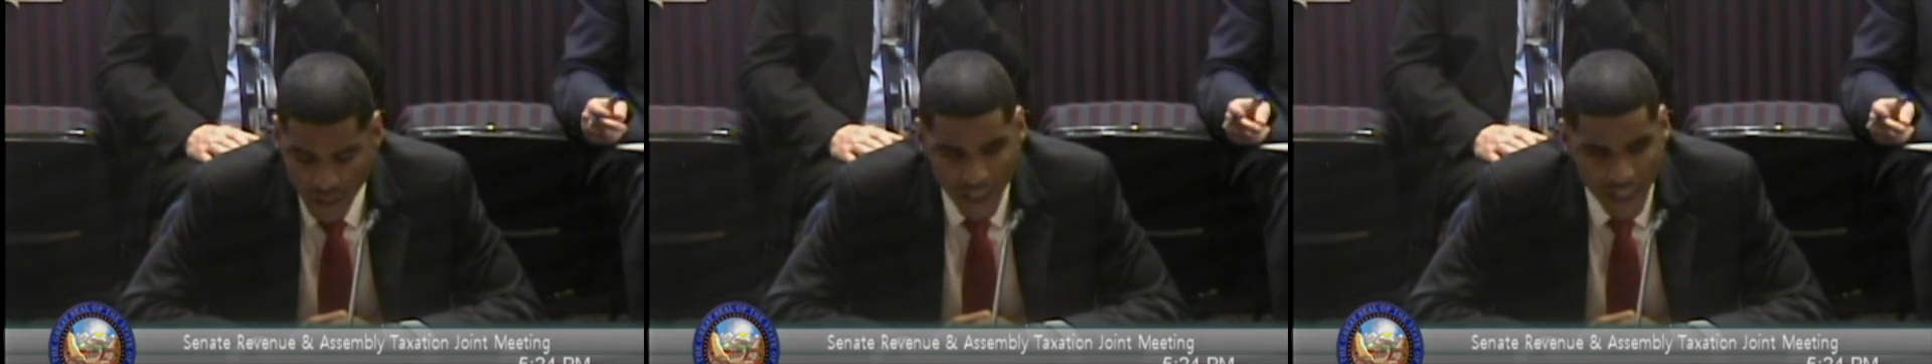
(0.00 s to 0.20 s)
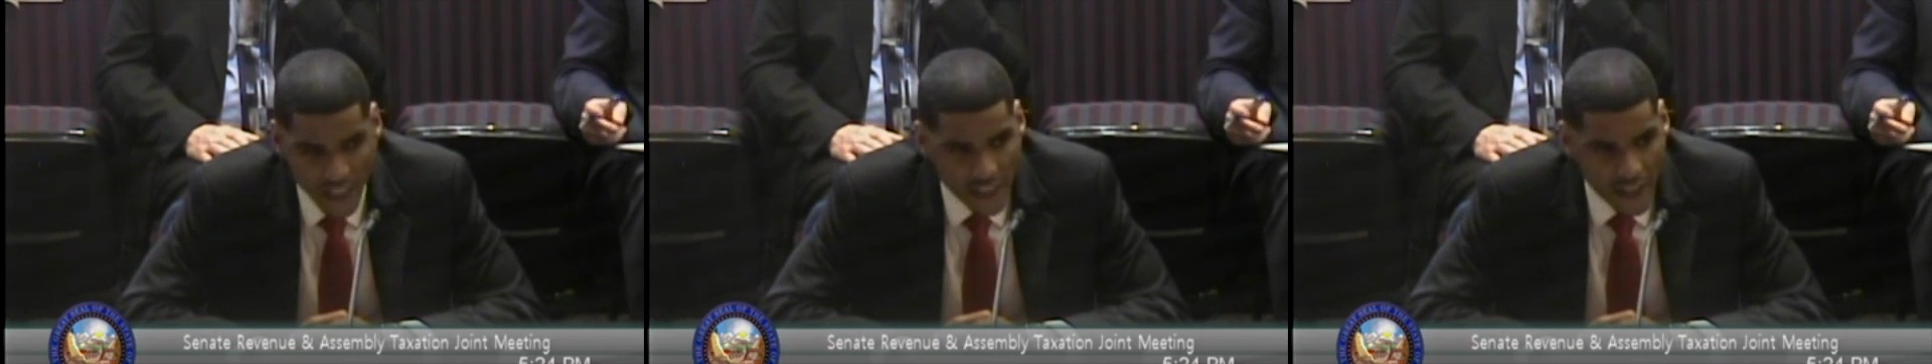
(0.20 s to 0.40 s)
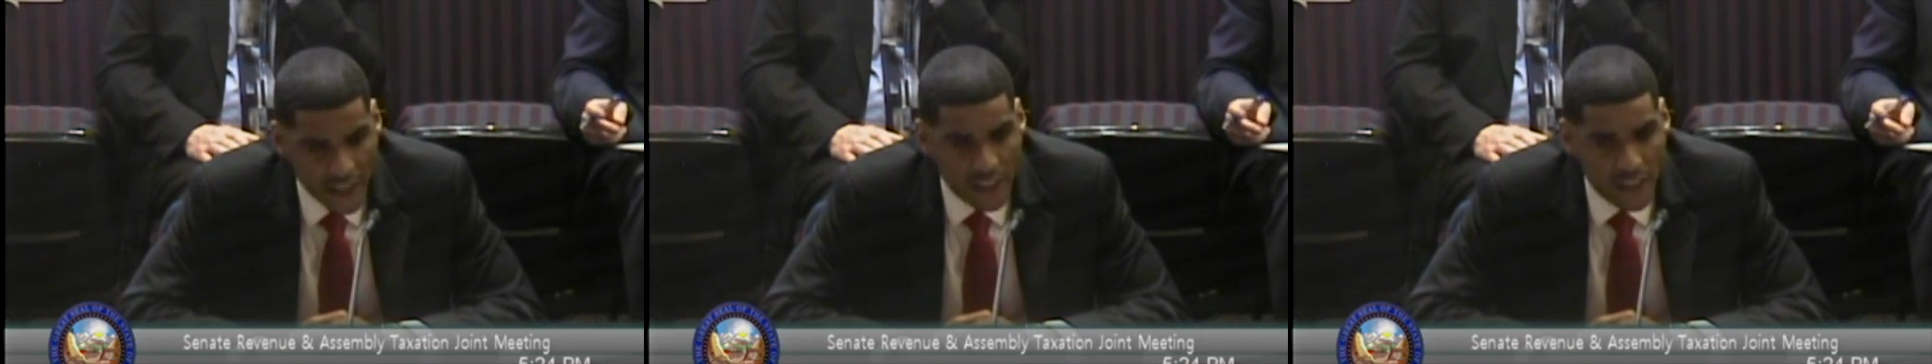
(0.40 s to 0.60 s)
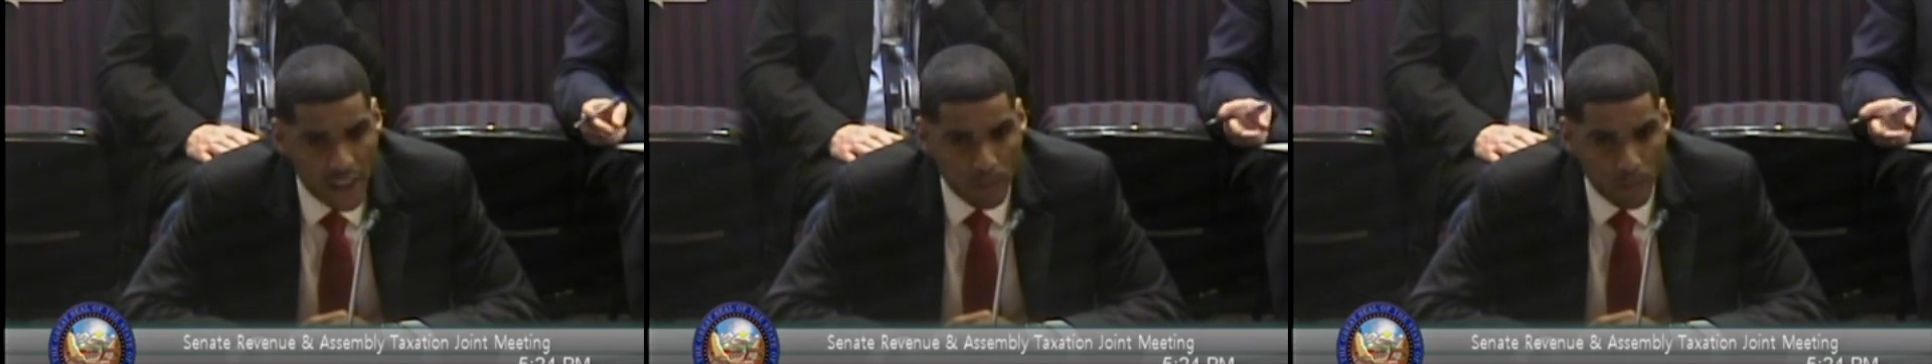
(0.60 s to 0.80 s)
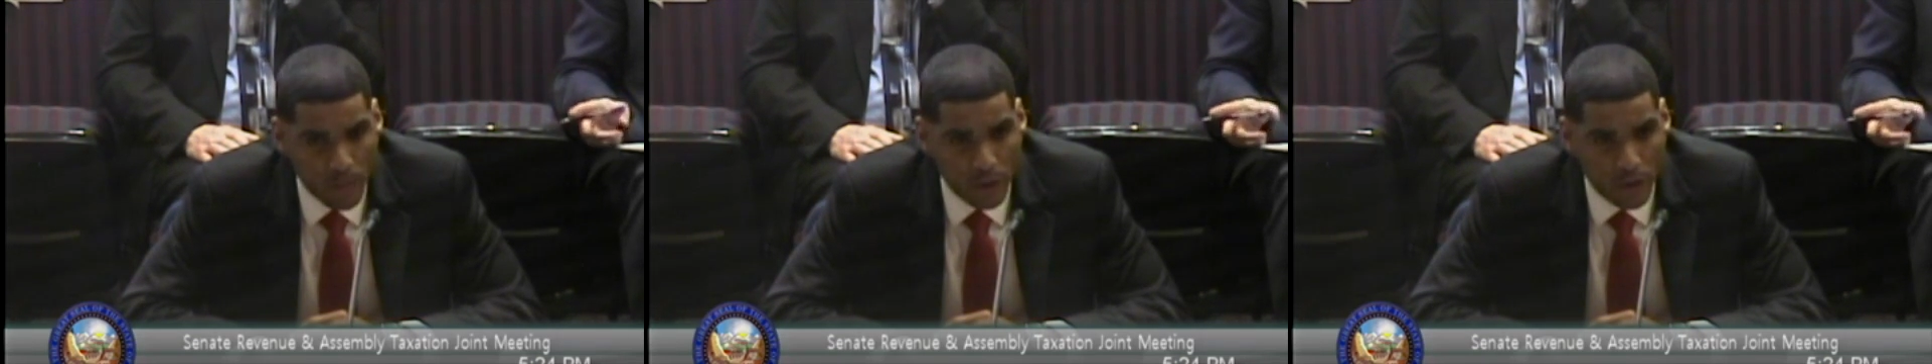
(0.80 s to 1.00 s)
and
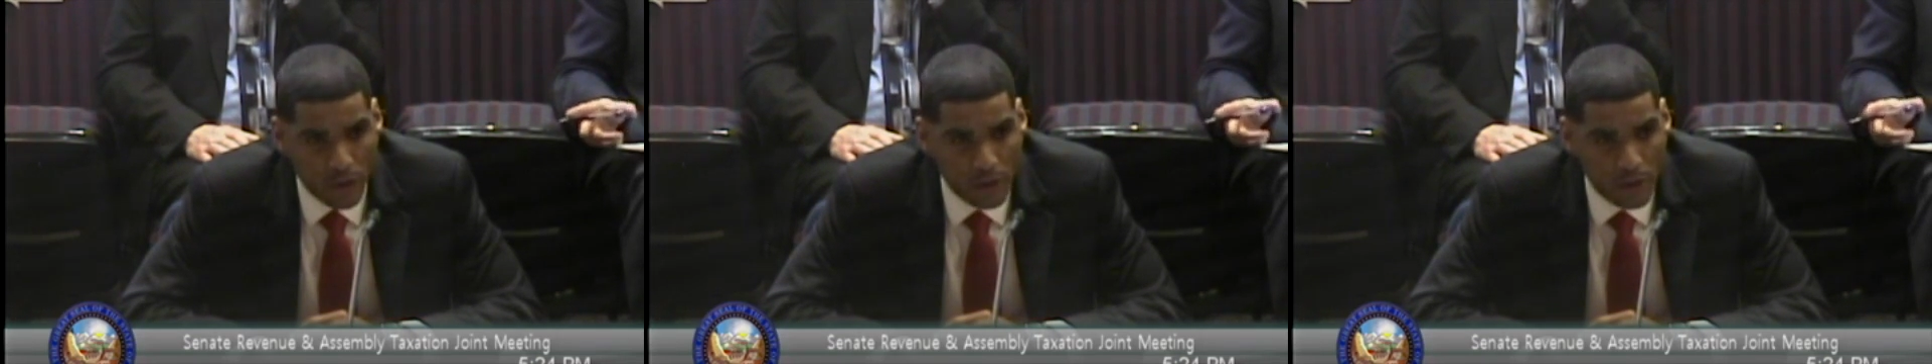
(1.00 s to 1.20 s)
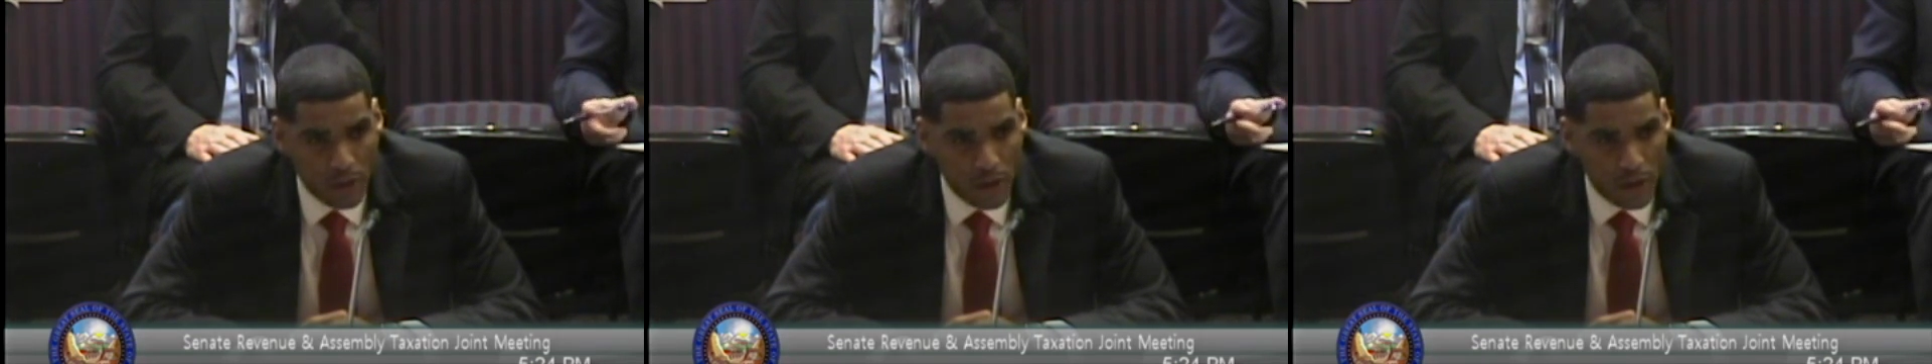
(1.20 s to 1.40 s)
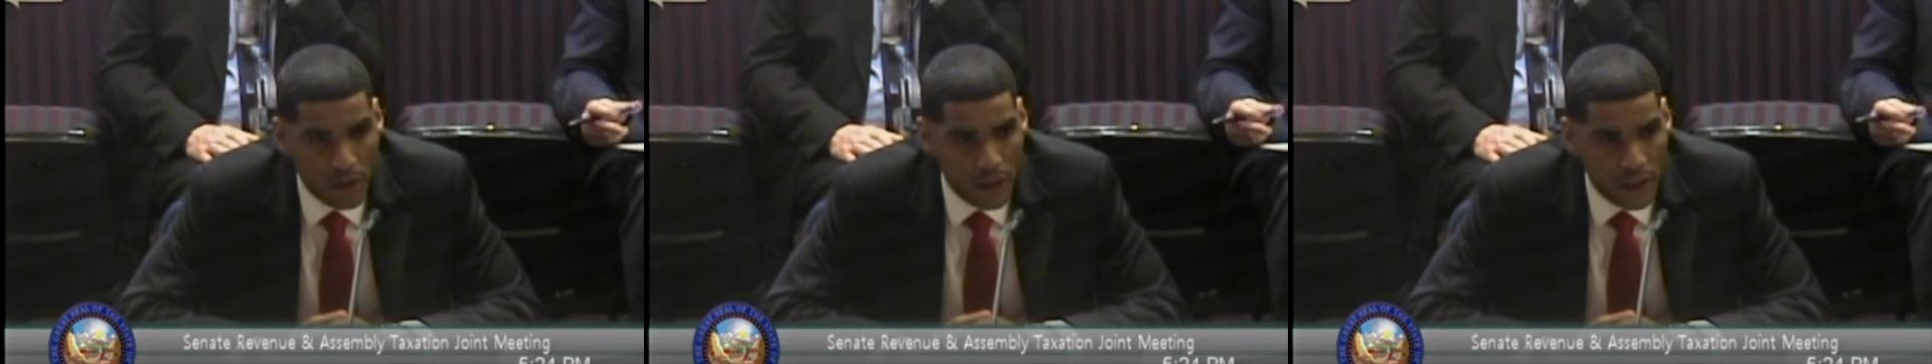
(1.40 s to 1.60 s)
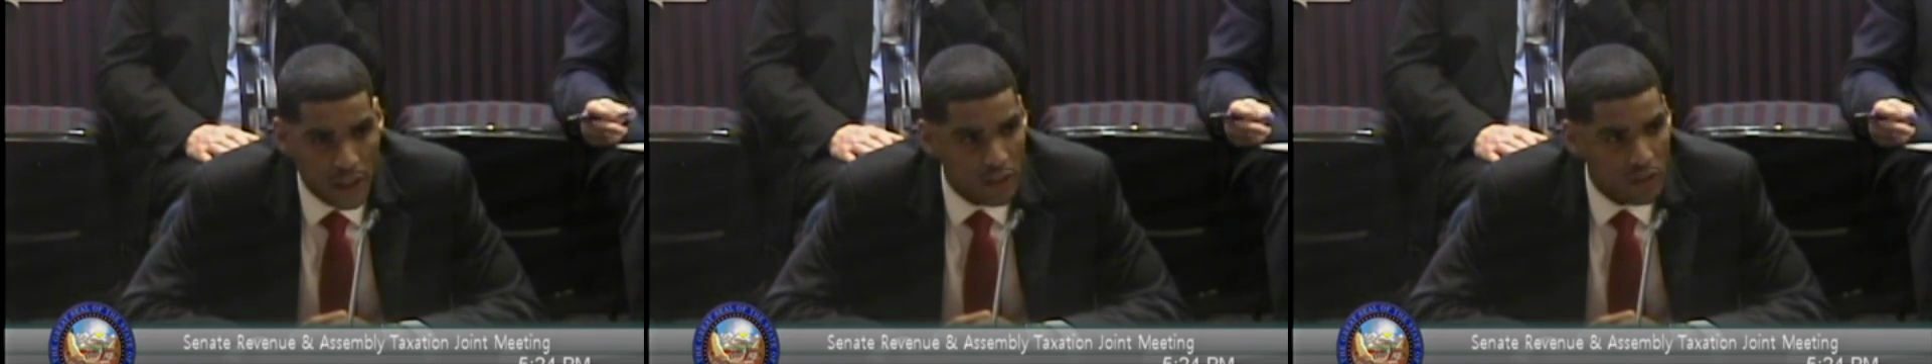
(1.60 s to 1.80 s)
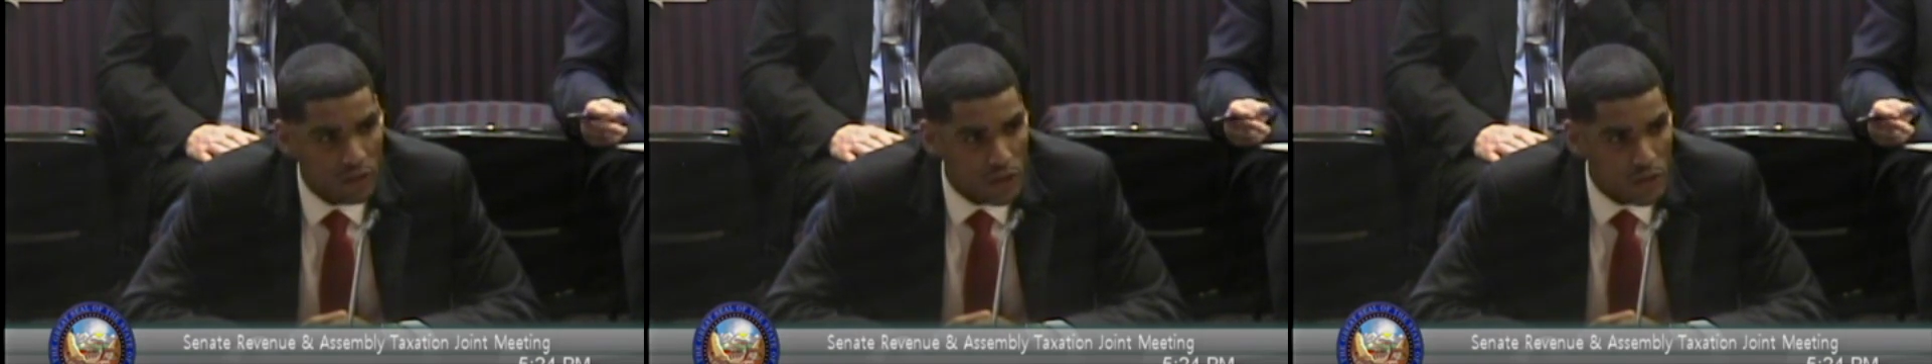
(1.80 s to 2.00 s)
$99 million
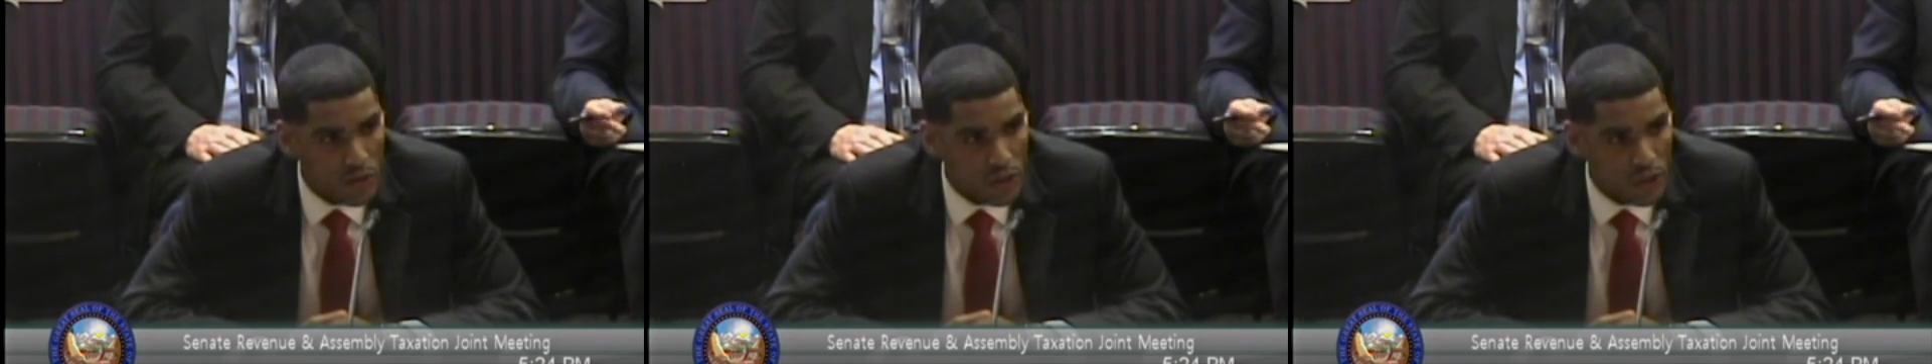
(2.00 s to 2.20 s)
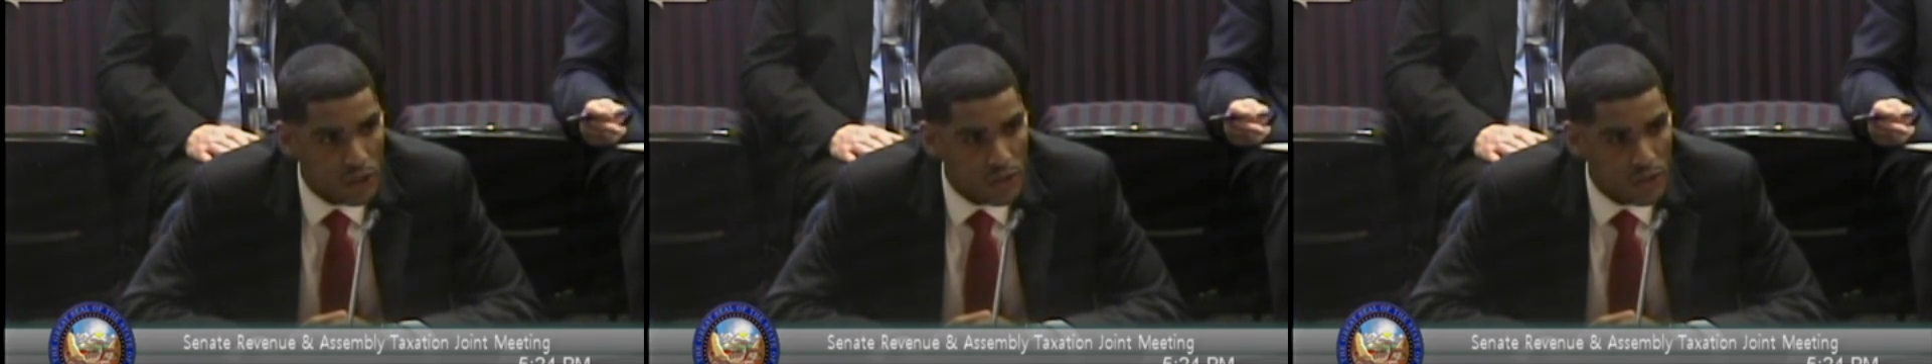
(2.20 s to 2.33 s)
in fiscal year